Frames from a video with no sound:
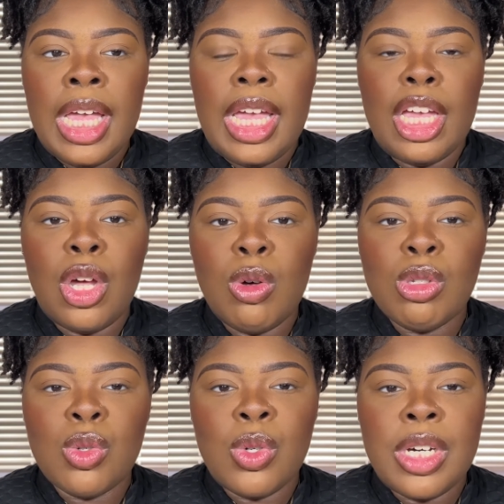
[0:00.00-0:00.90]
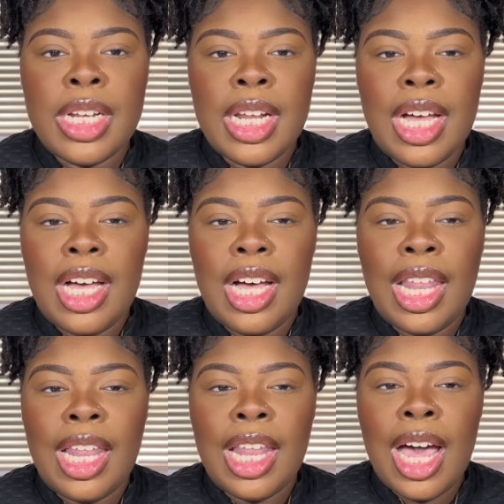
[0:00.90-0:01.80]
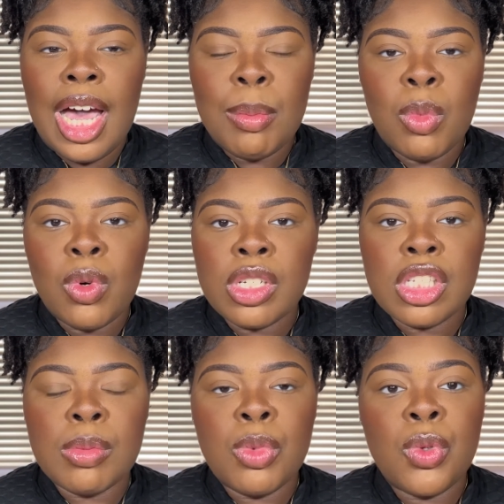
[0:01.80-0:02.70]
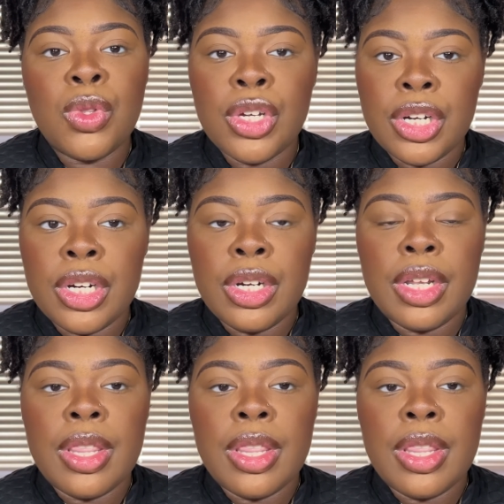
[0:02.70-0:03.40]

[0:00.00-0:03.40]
it goes on a lot more smoother